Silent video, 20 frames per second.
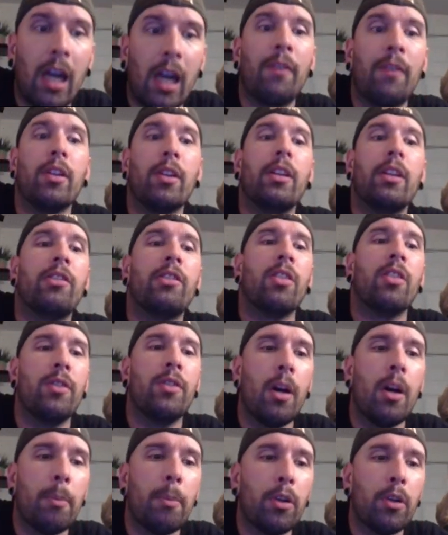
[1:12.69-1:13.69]
I have a list
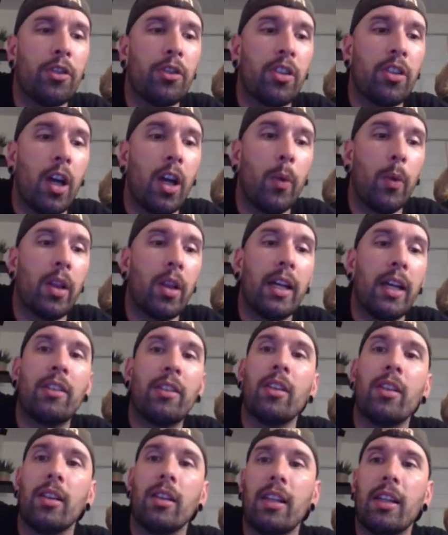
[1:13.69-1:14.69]
of numbers and I would like
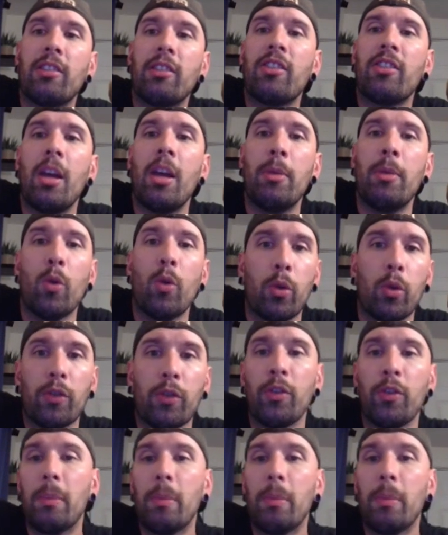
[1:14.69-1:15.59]
to list them in order